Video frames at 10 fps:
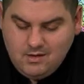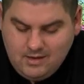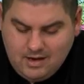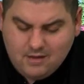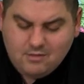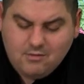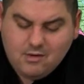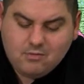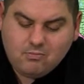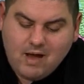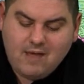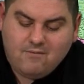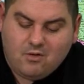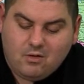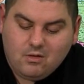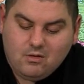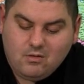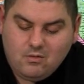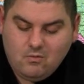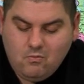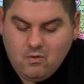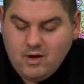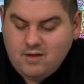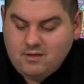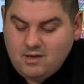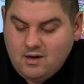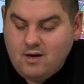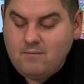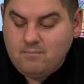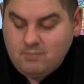he also, his rival was um,